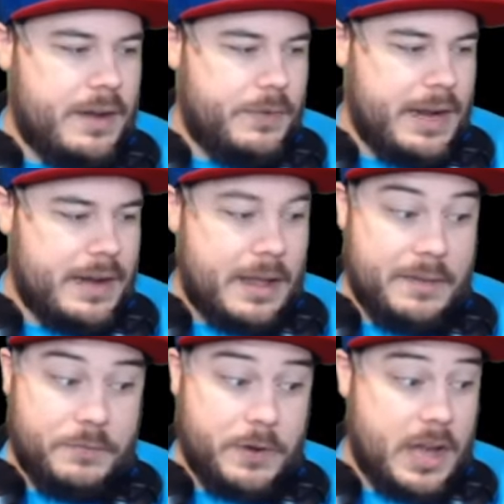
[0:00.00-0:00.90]
I forgot I
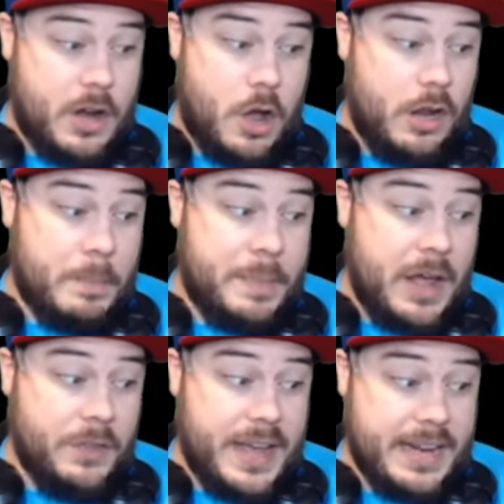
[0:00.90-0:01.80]
forgot all
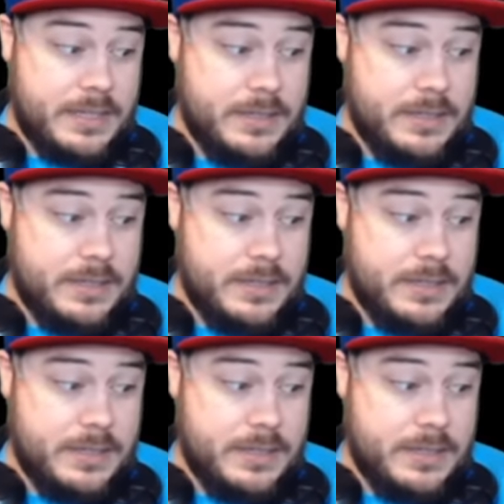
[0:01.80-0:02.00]
about that.